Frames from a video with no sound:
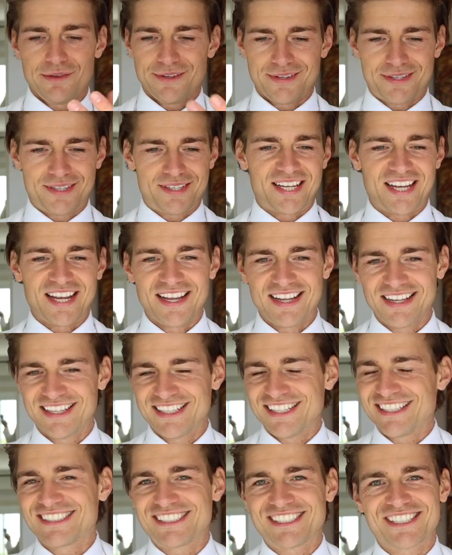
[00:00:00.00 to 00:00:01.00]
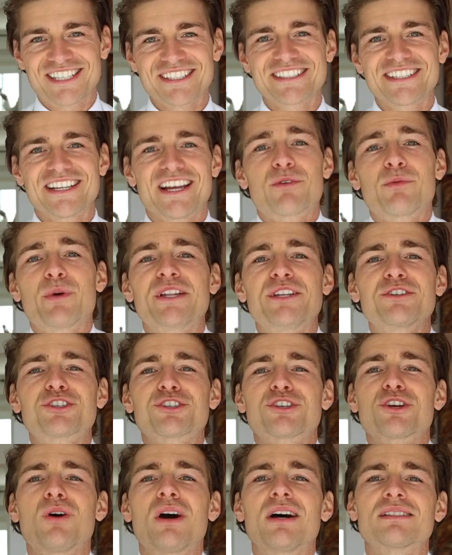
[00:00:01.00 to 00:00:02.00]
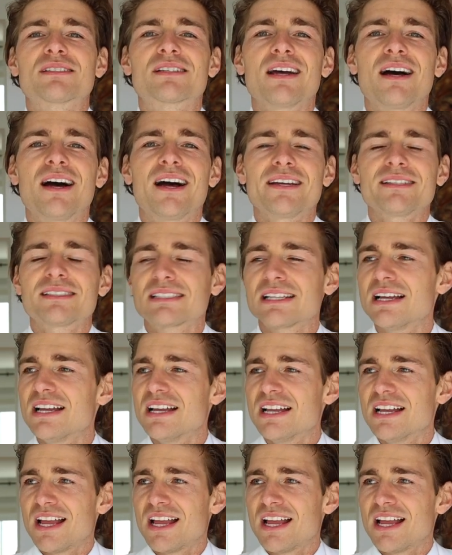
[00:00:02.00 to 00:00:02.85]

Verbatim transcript: It's, it's just like when you show us guys